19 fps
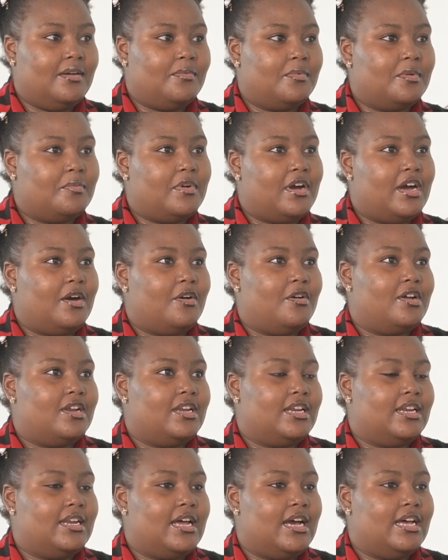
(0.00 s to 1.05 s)
We were
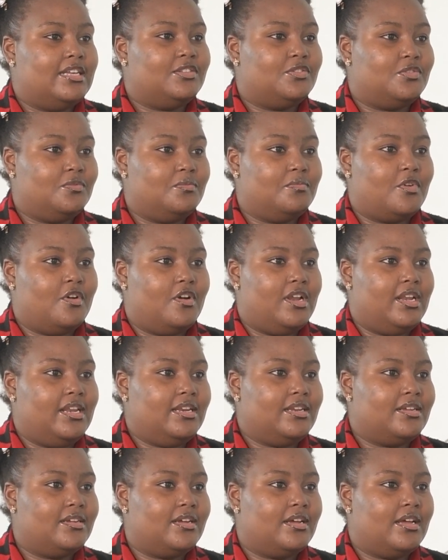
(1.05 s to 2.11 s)
on a Zoom call
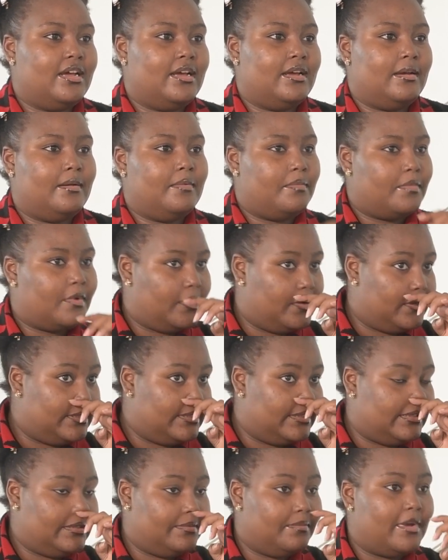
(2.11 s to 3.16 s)

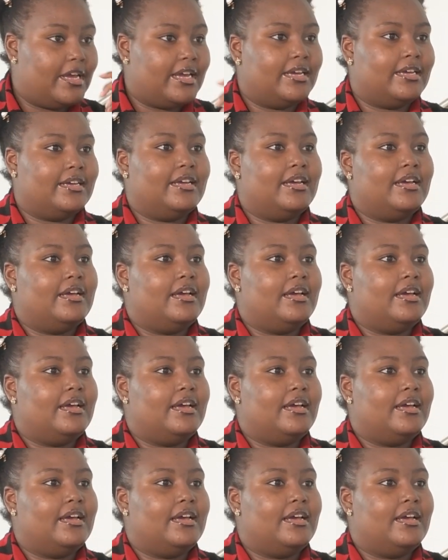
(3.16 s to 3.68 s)
because my